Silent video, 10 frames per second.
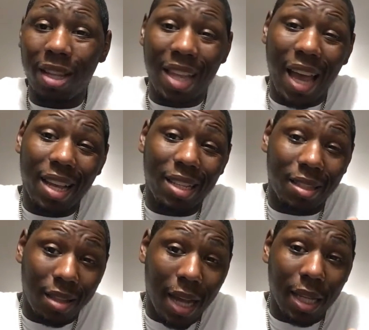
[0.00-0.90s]
that is
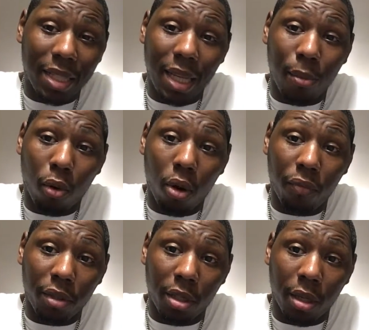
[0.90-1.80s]
not the same
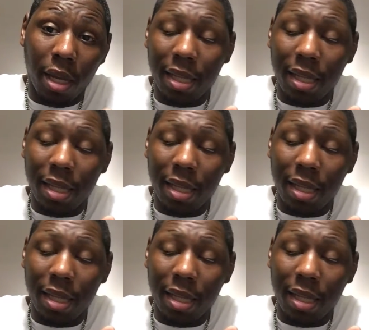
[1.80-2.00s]
officer